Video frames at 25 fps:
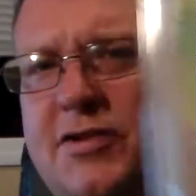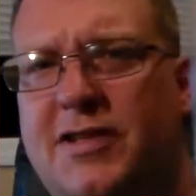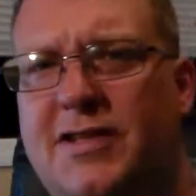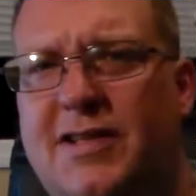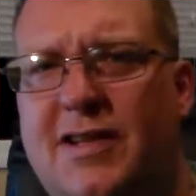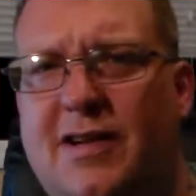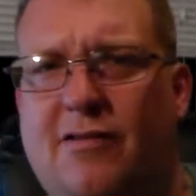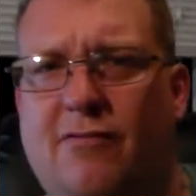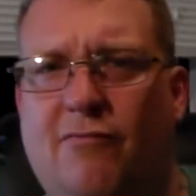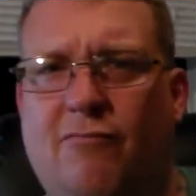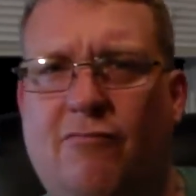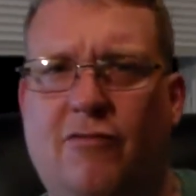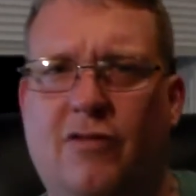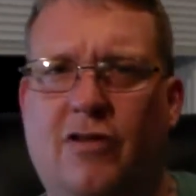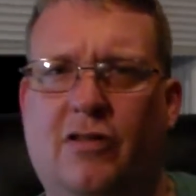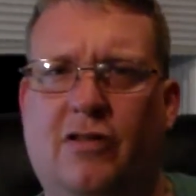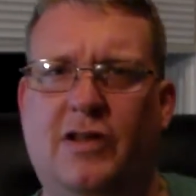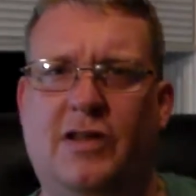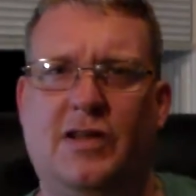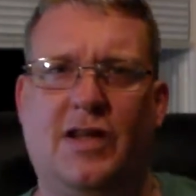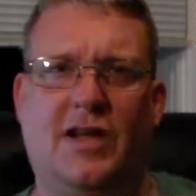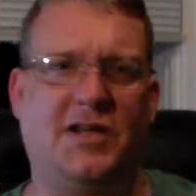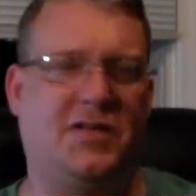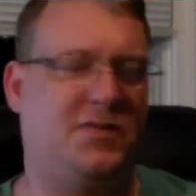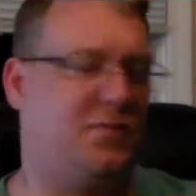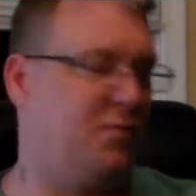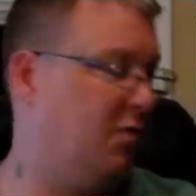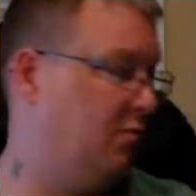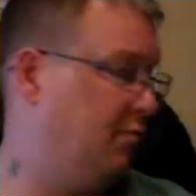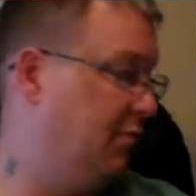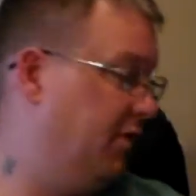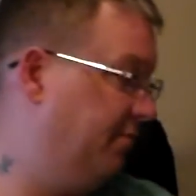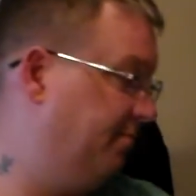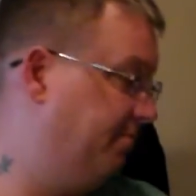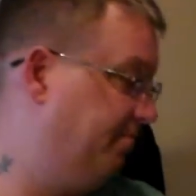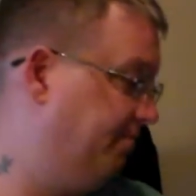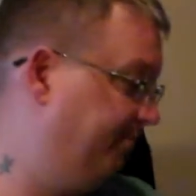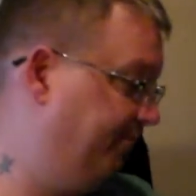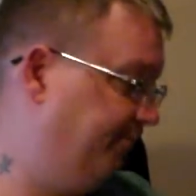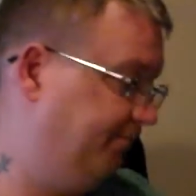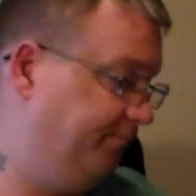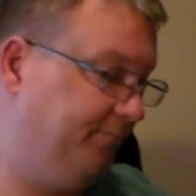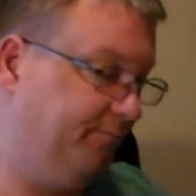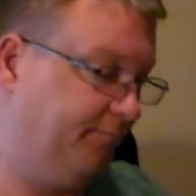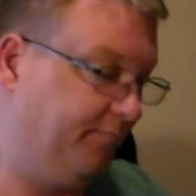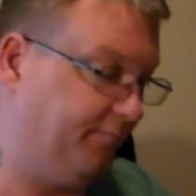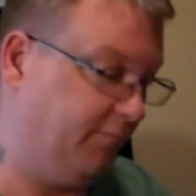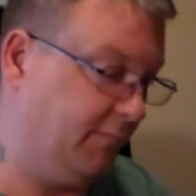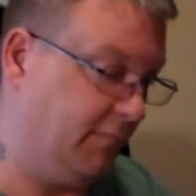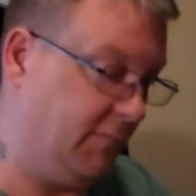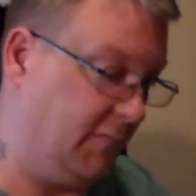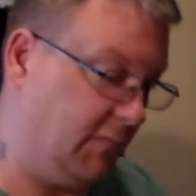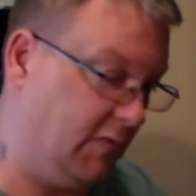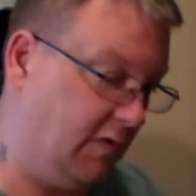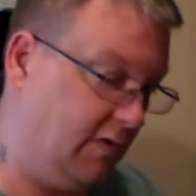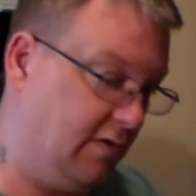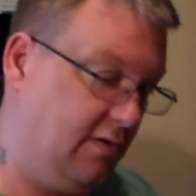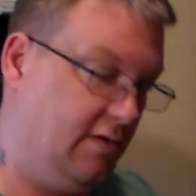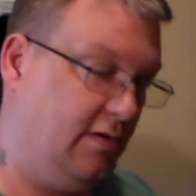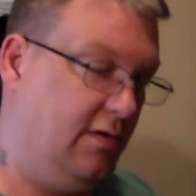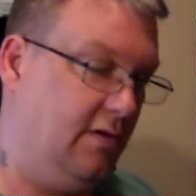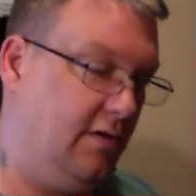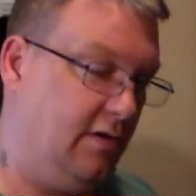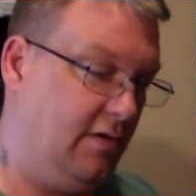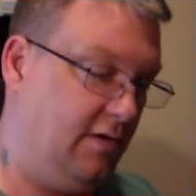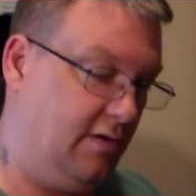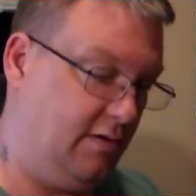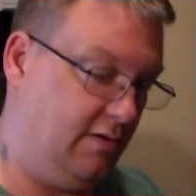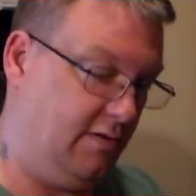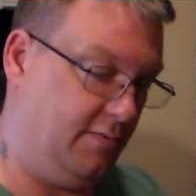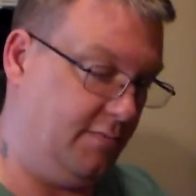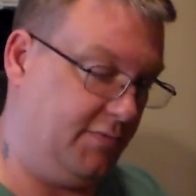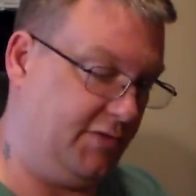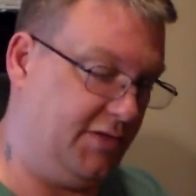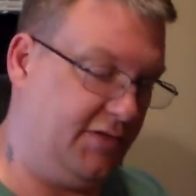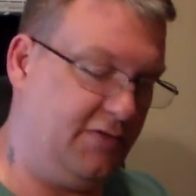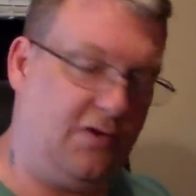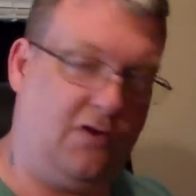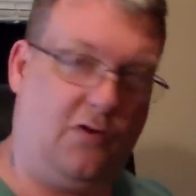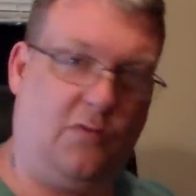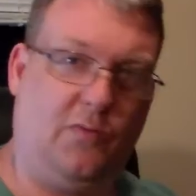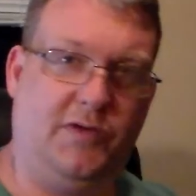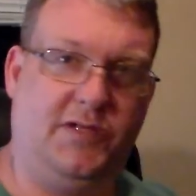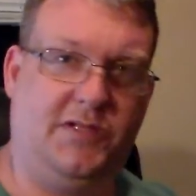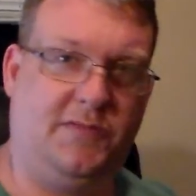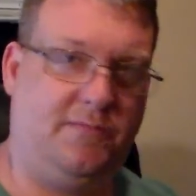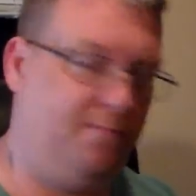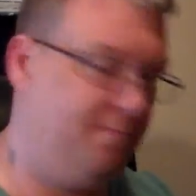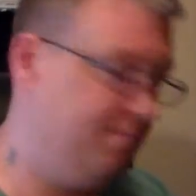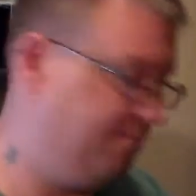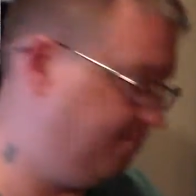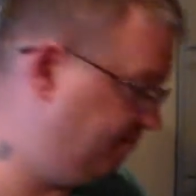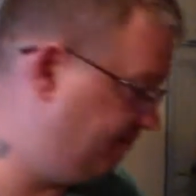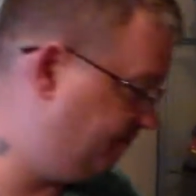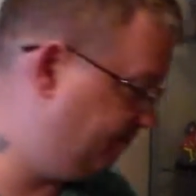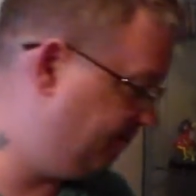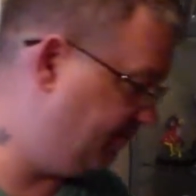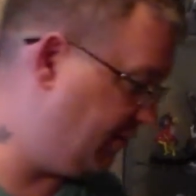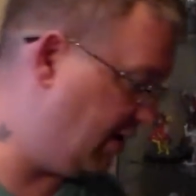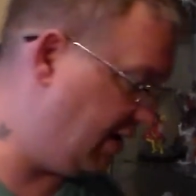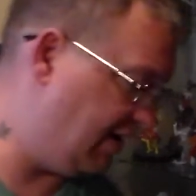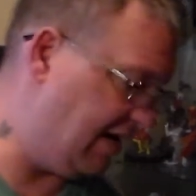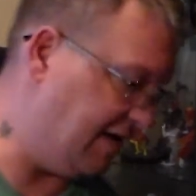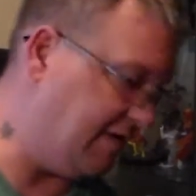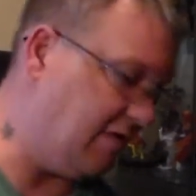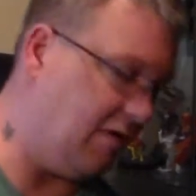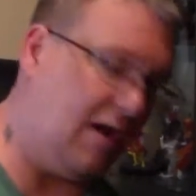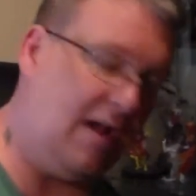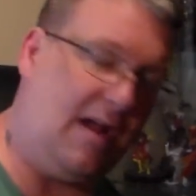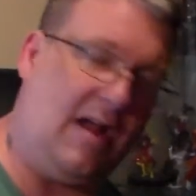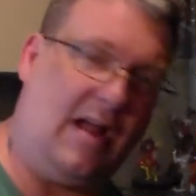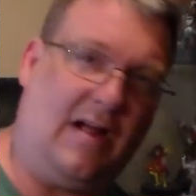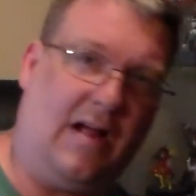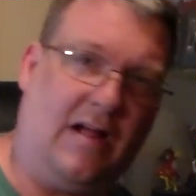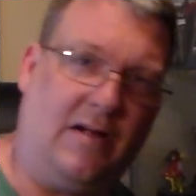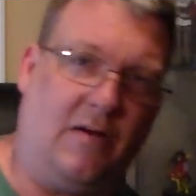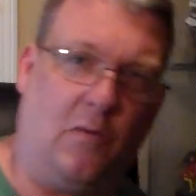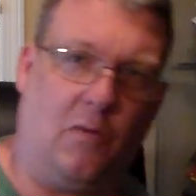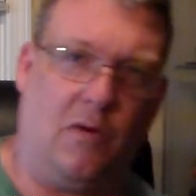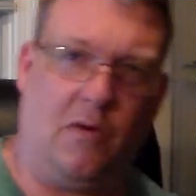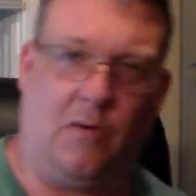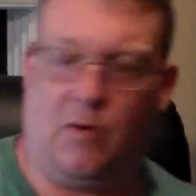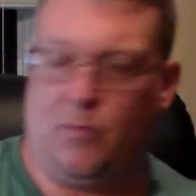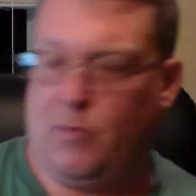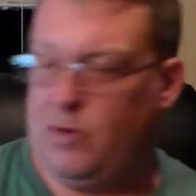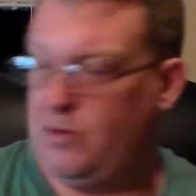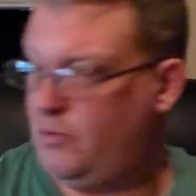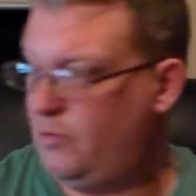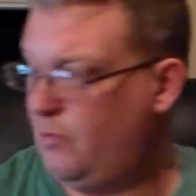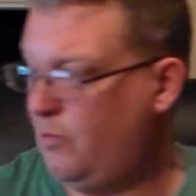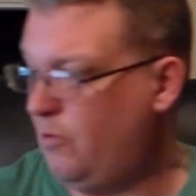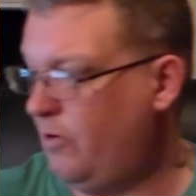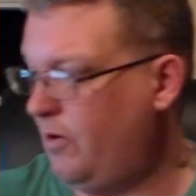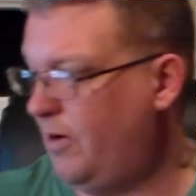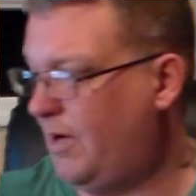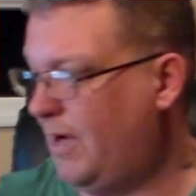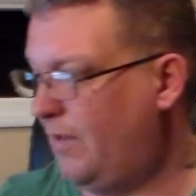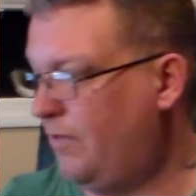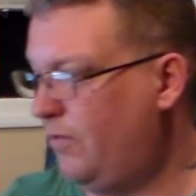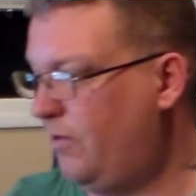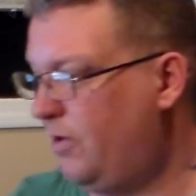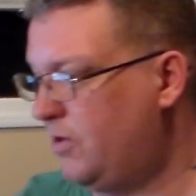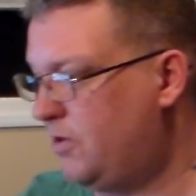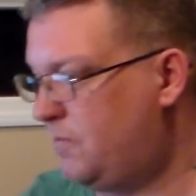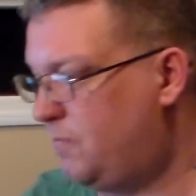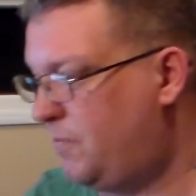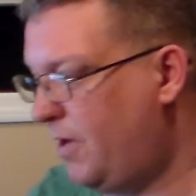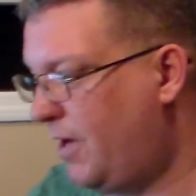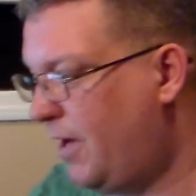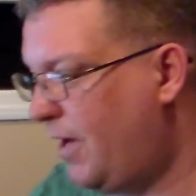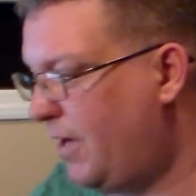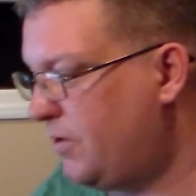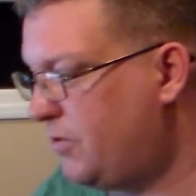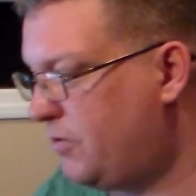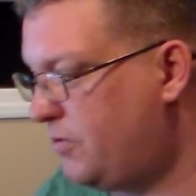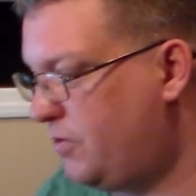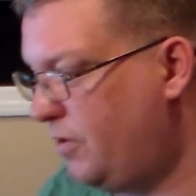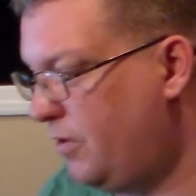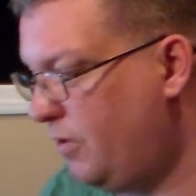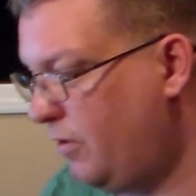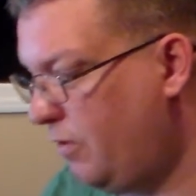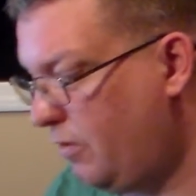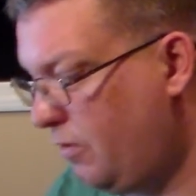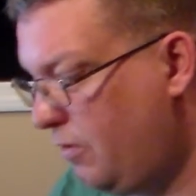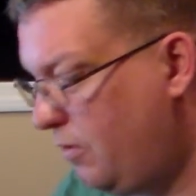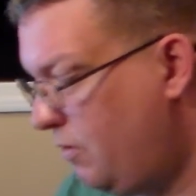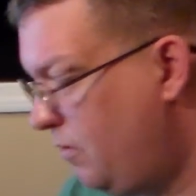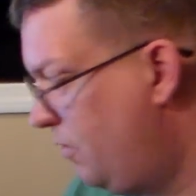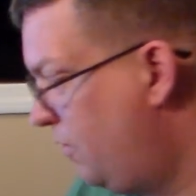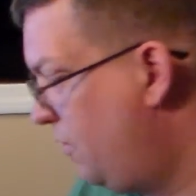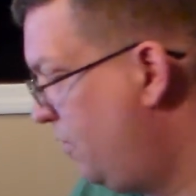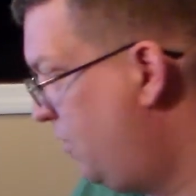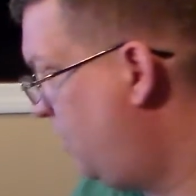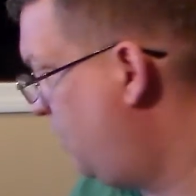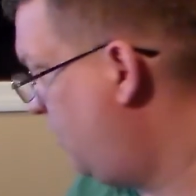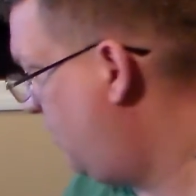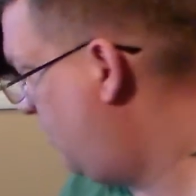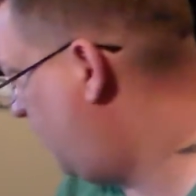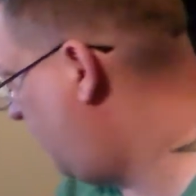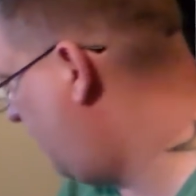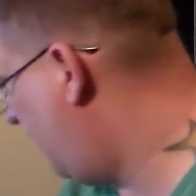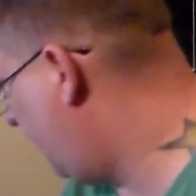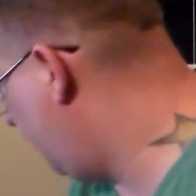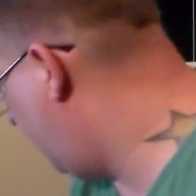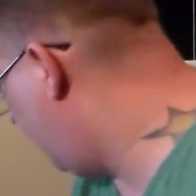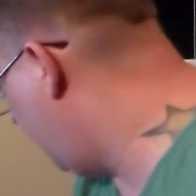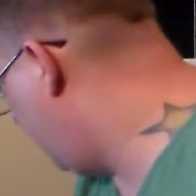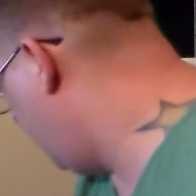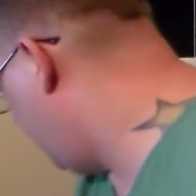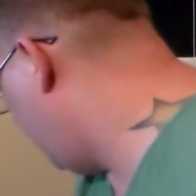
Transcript: She's like a really nice woman. Um, she's always, I don't know, I, I, went to her again this past year and